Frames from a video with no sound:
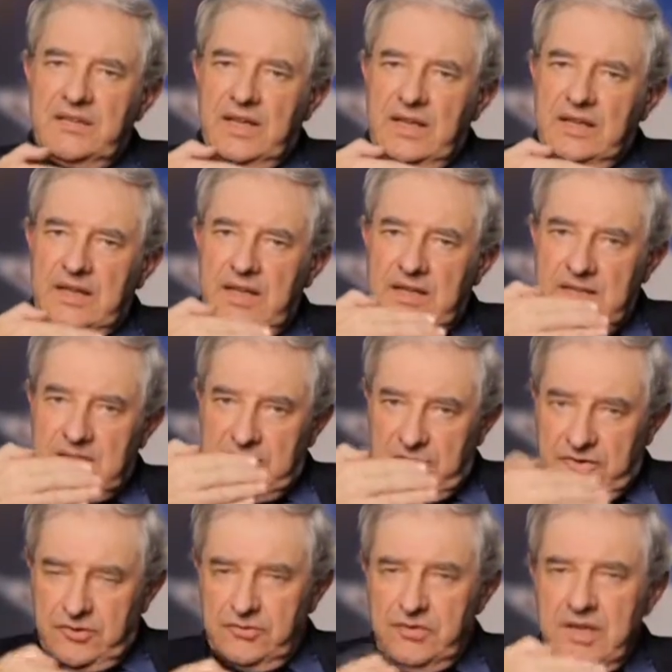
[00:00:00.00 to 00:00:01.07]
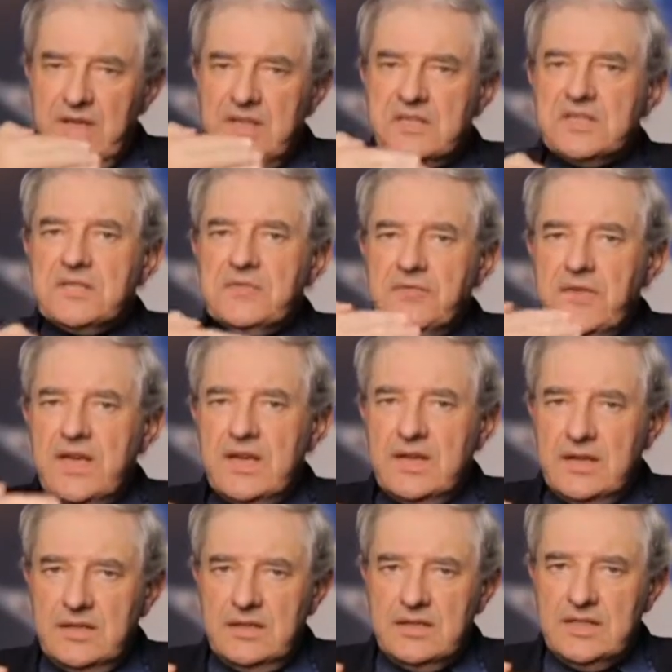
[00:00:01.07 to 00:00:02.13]
then into three
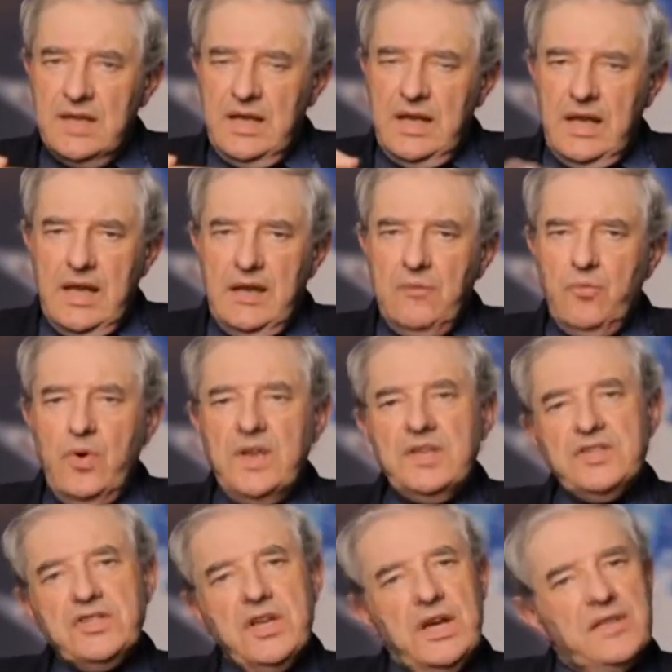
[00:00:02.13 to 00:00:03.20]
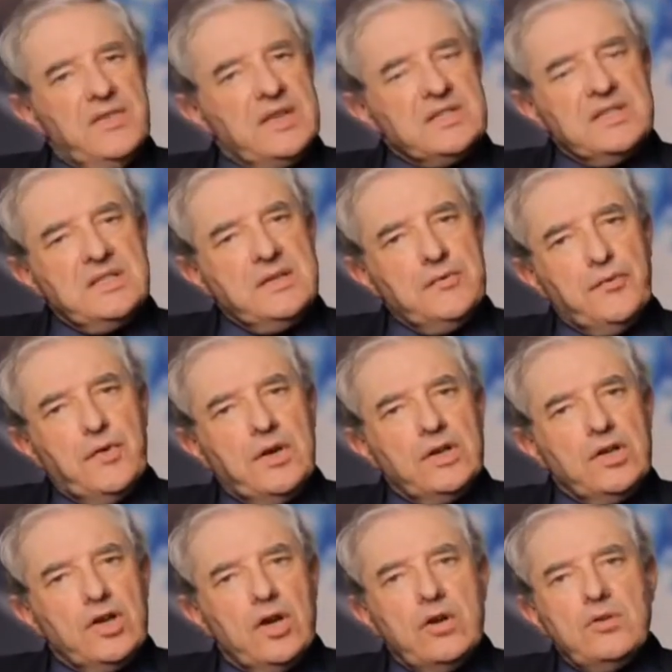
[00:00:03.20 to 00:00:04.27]
spheres in which there's a
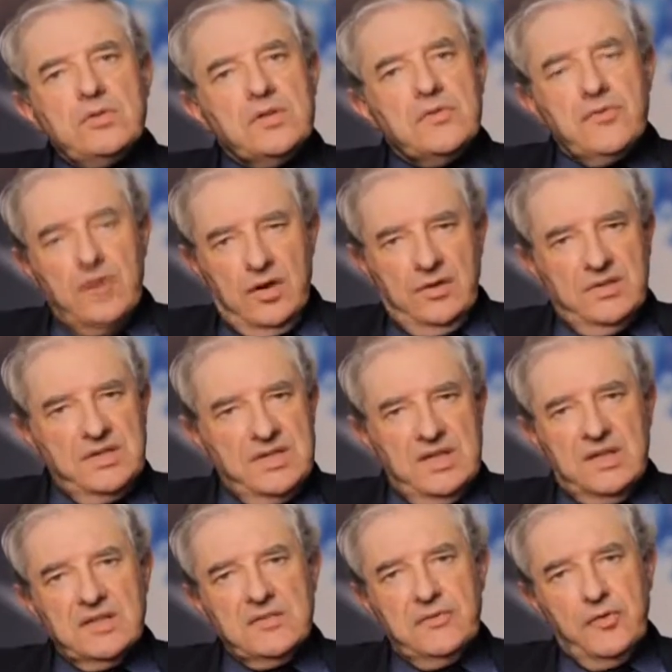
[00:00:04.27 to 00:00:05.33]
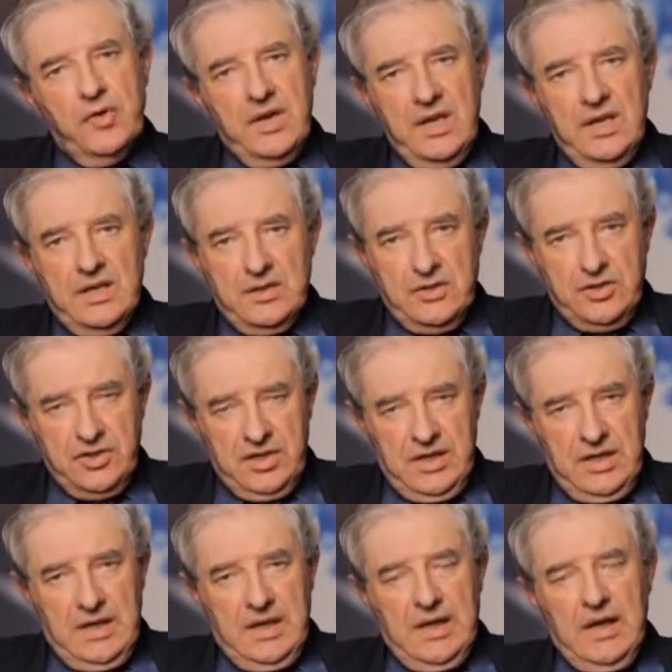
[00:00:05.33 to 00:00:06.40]
different code of conduct for each
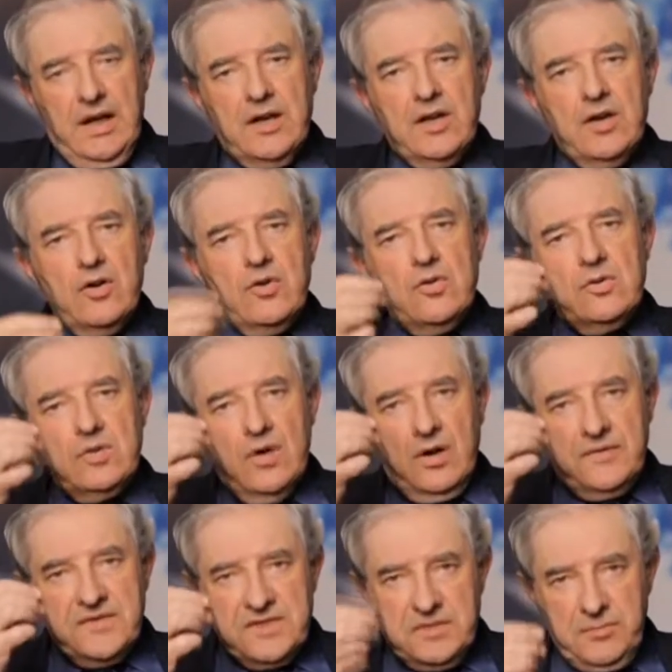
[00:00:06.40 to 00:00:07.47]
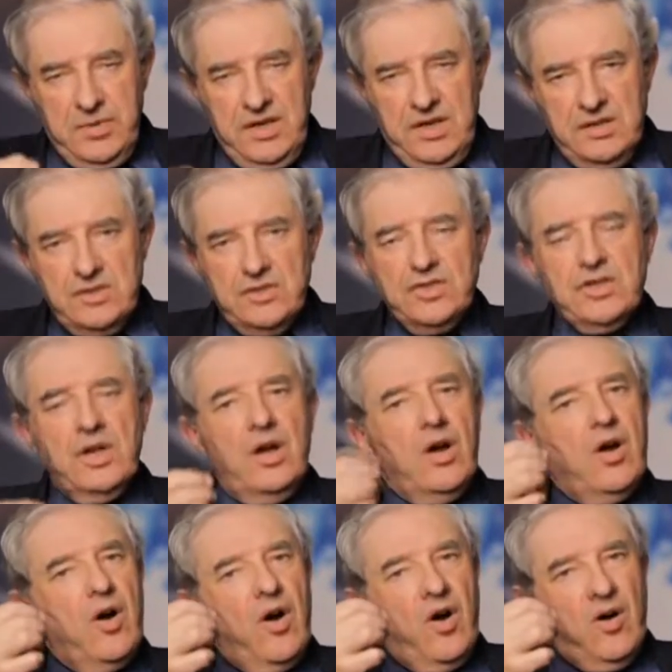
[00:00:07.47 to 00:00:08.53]
a code of speech,
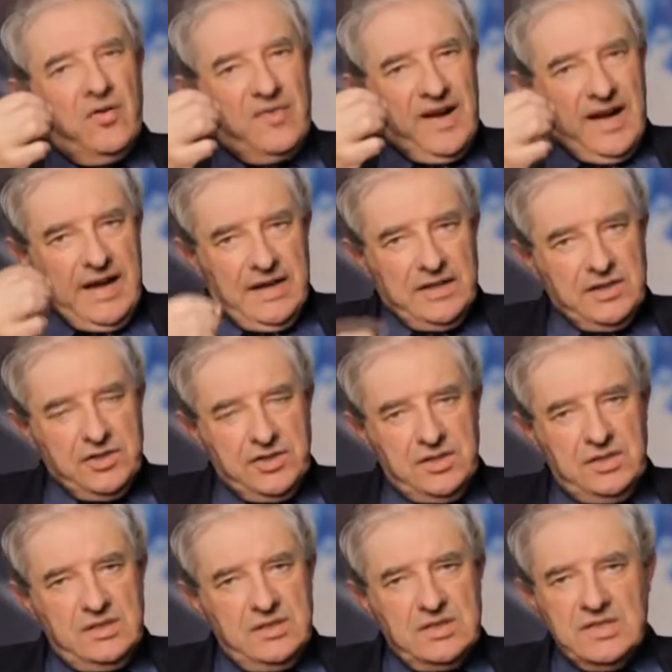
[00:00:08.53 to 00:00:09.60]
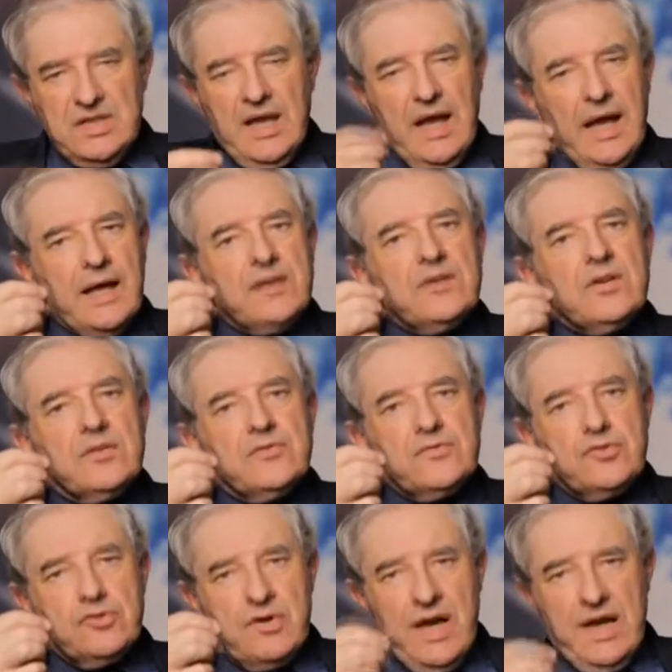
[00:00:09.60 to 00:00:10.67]
of actions, and of
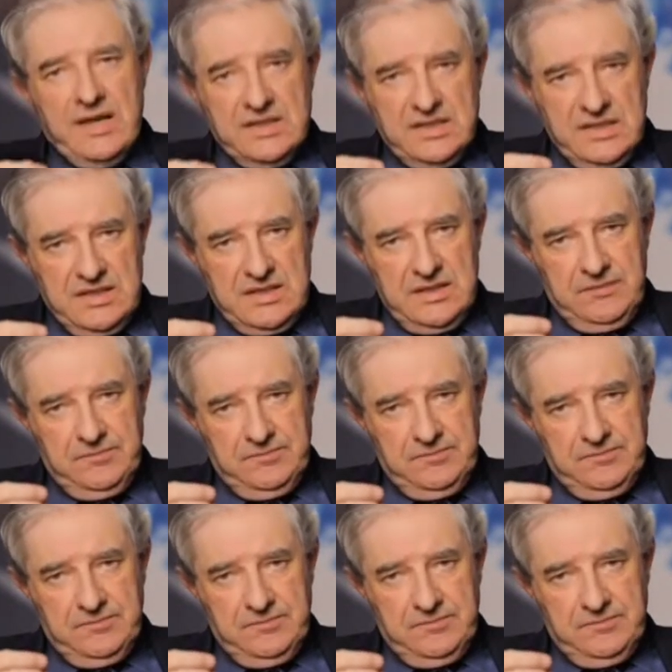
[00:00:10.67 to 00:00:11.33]
dress.